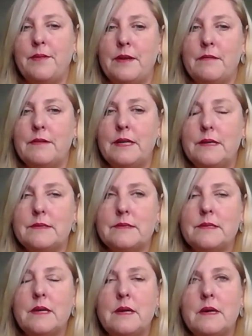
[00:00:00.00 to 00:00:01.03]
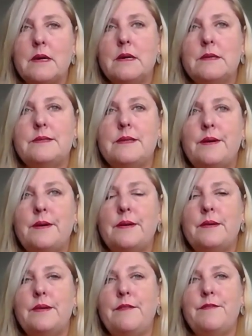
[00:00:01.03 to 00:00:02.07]
in arrears. So
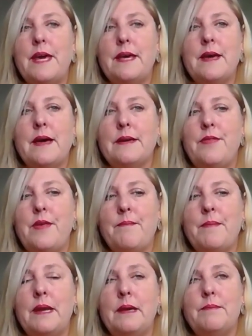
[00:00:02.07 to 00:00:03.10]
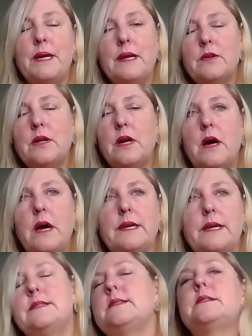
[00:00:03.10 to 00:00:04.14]
if they can't get that money, but look, I
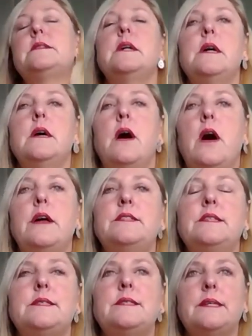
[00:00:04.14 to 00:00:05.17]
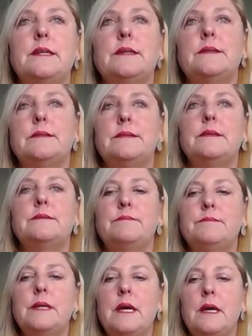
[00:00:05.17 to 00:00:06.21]
guess I just
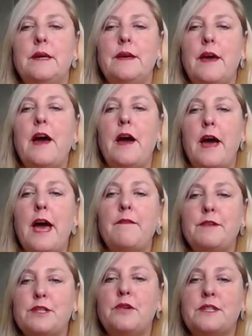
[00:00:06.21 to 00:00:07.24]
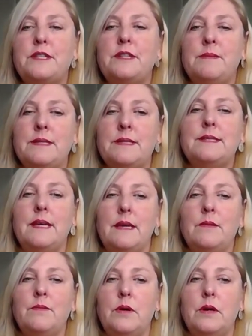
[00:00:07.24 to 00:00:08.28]
have a talk to them and
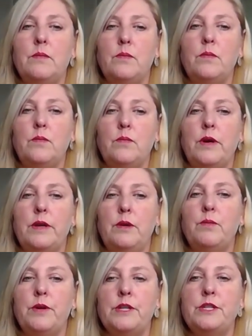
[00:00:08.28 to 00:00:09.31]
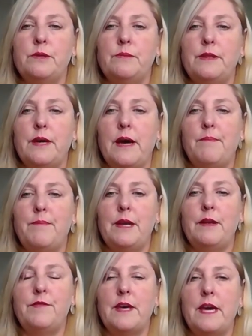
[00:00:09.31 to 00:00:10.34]
see what you want to do with that. But
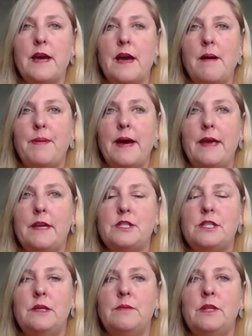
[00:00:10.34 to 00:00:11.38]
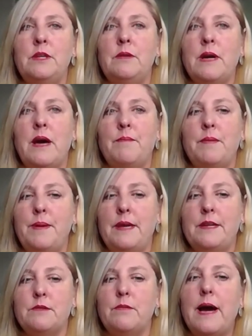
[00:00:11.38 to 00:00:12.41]
if they can't pay it to you and you aren't
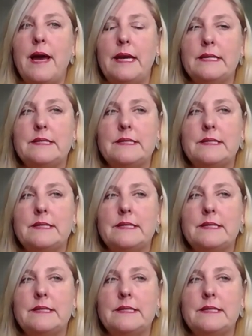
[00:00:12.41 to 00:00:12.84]
prepared to wait,